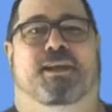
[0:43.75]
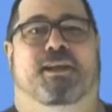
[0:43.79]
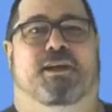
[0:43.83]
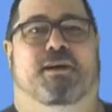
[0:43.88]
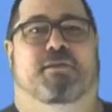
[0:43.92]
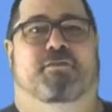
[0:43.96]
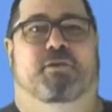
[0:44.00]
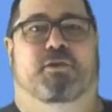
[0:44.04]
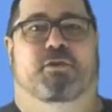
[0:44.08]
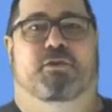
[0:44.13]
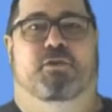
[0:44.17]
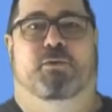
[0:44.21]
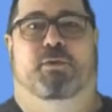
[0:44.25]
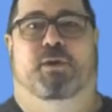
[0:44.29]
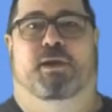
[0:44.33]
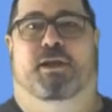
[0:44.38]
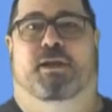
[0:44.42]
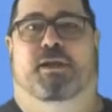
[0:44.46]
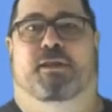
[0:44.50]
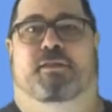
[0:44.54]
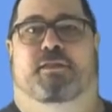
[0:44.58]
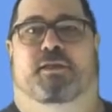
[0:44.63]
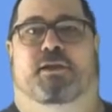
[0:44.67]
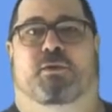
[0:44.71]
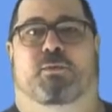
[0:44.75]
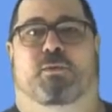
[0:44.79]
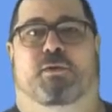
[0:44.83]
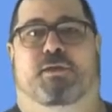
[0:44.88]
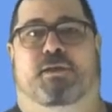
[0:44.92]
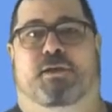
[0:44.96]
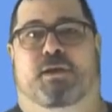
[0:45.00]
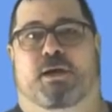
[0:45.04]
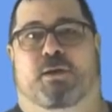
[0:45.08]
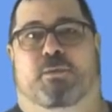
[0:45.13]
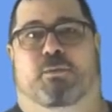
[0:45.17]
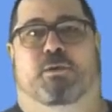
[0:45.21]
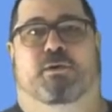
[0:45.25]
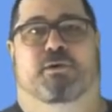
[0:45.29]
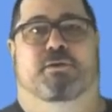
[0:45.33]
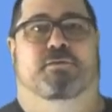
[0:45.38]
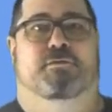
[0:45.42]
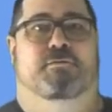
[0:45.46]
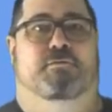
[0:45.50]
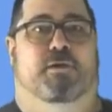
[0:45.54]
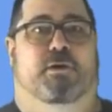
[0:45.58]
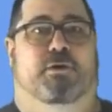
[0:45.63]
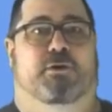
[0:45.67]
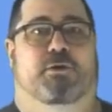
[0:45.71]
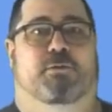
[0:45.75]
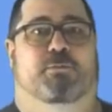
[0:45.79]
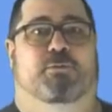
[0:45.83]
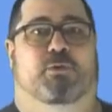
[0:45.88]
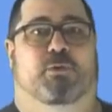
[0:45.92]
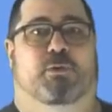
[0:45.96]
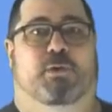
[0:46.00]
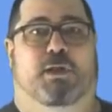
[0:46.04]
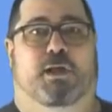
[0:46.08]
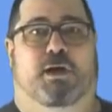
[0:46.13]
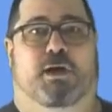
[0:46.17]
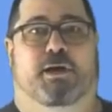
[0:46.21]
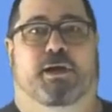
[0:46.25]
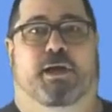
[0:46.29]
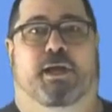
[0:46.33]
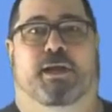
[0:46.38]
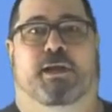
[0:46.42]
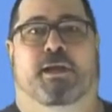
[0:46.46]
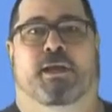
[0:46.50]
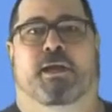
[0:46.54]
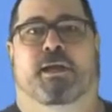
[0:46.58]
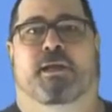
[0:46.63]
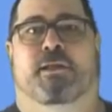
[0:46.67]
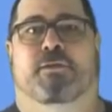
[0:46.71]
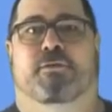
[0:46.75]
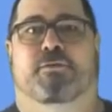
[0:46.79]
Now, if you're doing anything with networks, volumes, or logging,